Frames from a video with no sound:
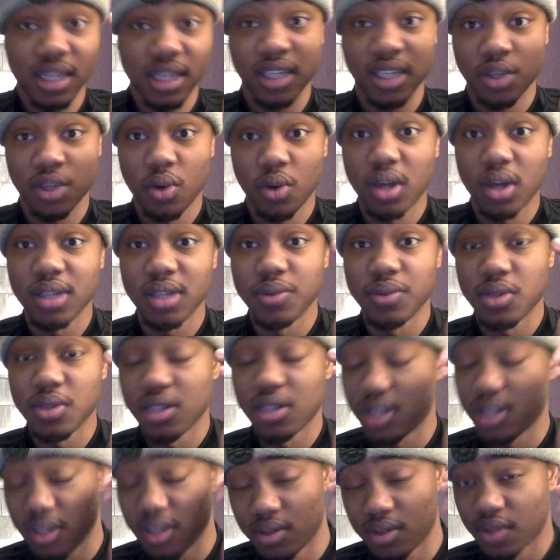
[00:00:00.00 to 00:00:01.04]
Like the quality was
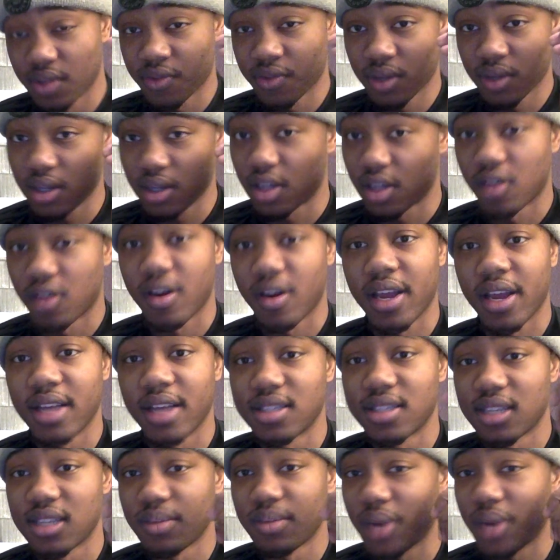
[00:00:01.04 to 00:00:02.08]
good. It was a great
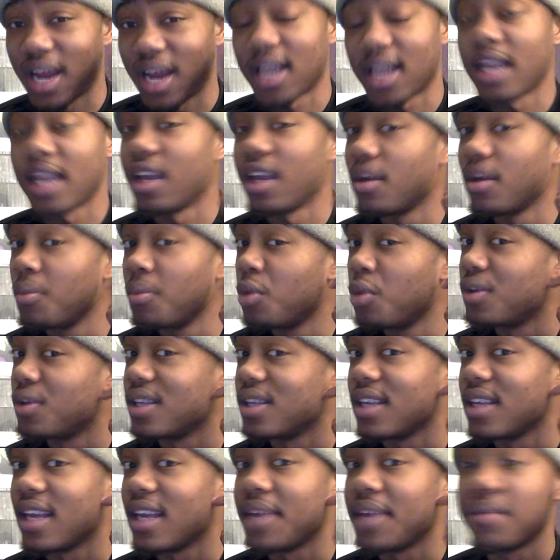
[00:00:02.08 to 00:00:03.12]
headset, but I could hear more of
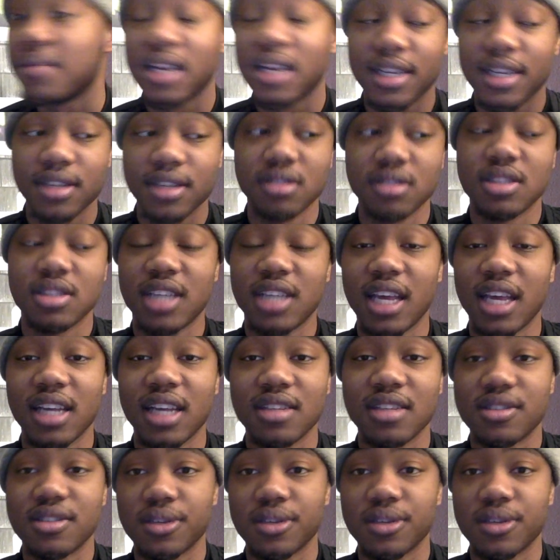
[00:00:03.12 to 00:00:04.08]
the game than I could Kane.